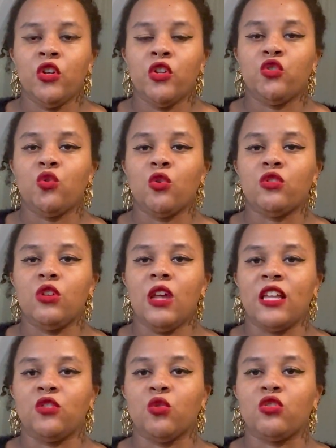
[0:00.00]
sort
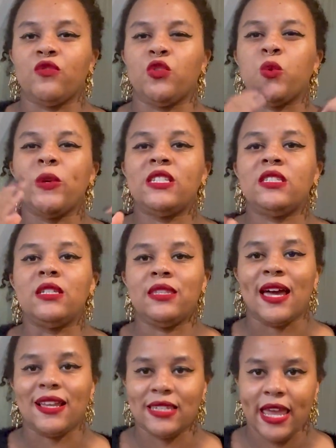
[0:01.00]
has sort of twisted
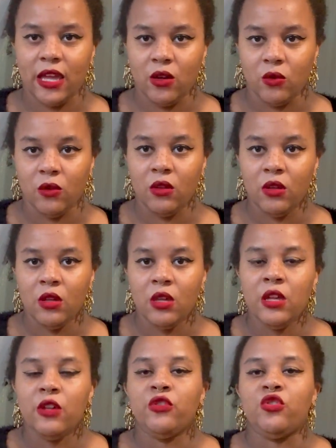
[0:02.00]
that tale
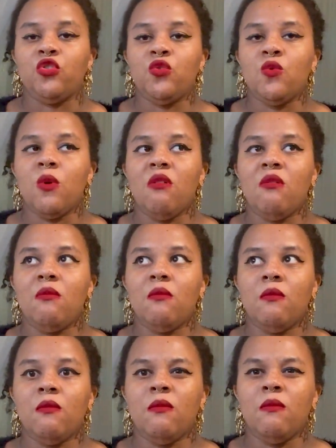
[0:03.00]
to
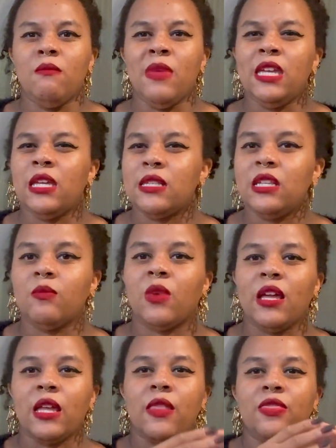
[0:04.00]
make it seem
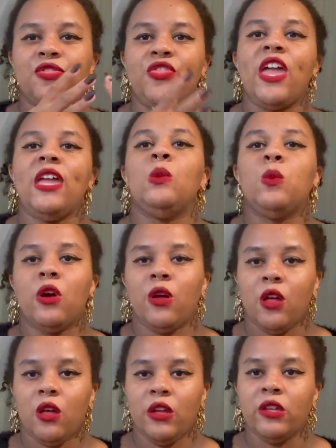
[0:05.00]
like they
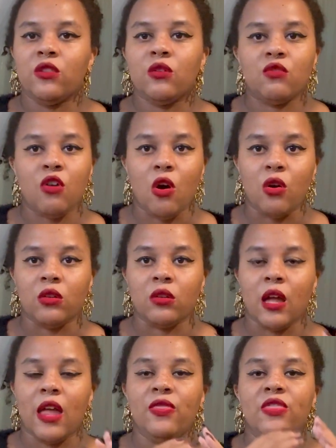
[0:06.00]
were in the
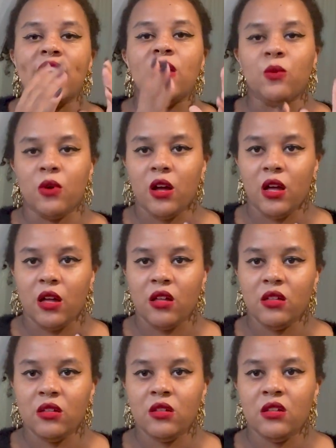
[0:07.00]
wrong and they were
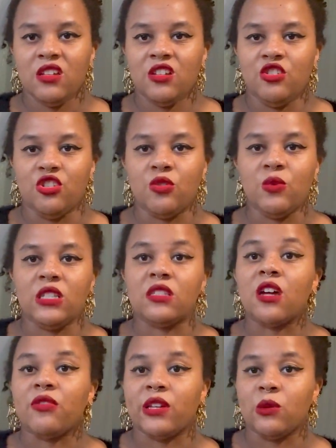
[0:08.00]
doing
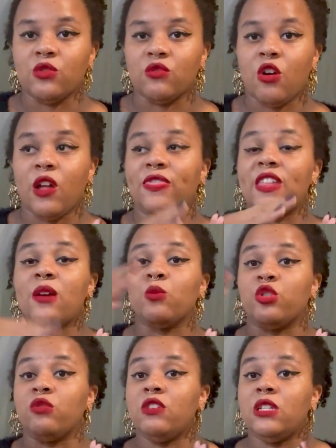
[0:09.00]
stuff that was wrong and that
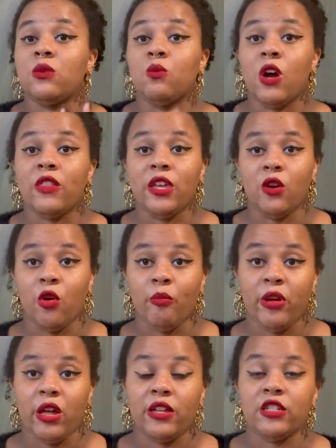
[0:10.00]
was the reason why they got
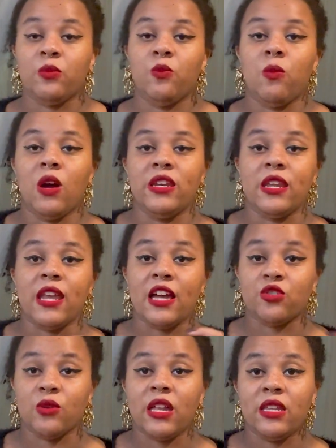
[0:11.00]
burned. When in
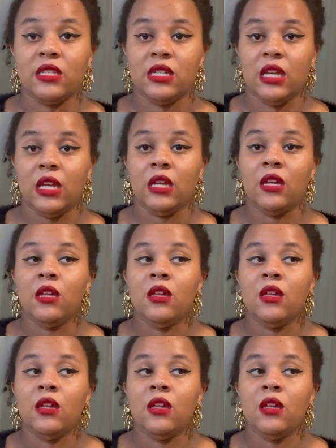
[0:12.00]
actuality,